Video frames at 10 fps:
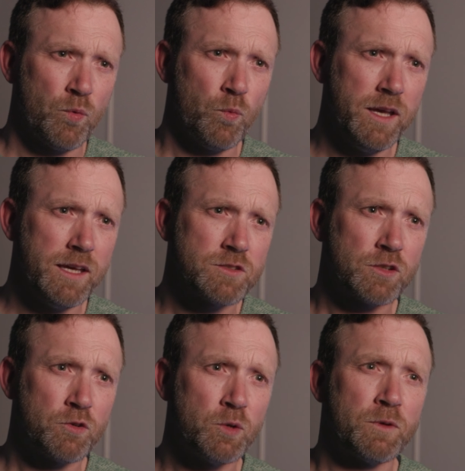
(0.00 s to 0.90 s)
We as a
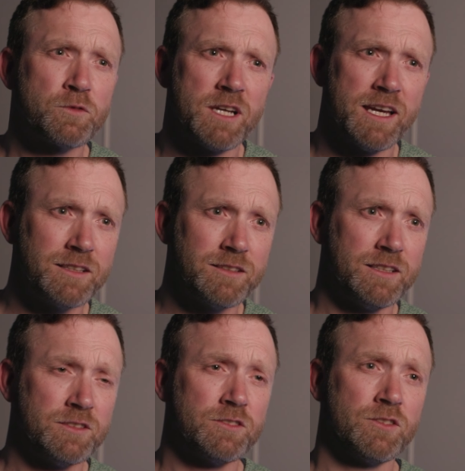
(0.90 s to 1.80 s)
group of
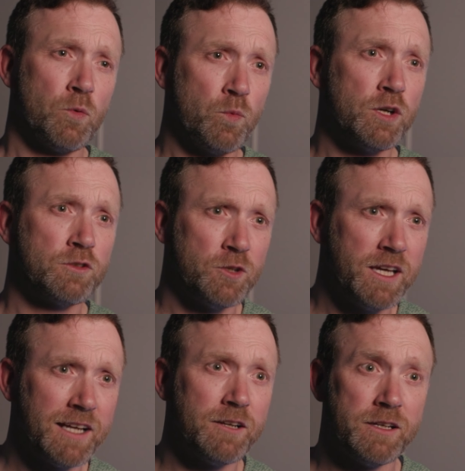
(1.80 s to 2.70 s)
scientists work
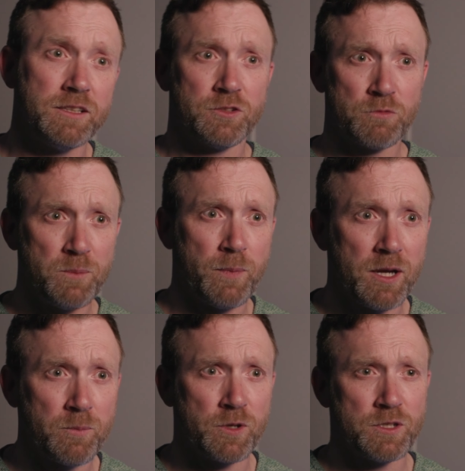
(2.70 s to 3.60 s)
together in this
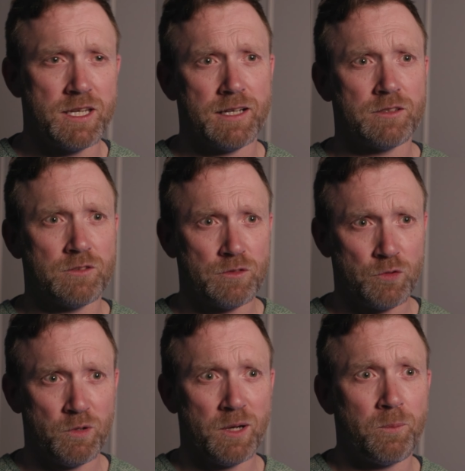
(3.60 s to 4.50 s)
repair project
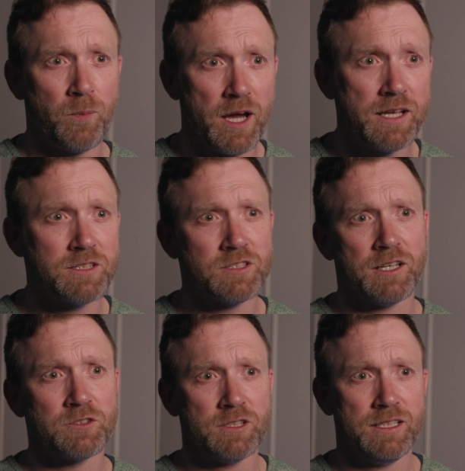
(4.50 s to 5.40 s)
to apply this
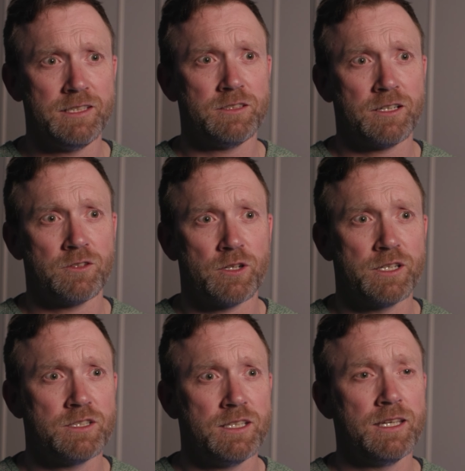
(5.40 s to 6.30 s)
LCE
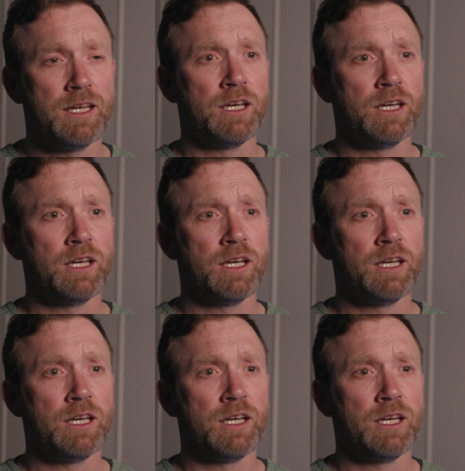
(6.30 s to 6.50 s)
technology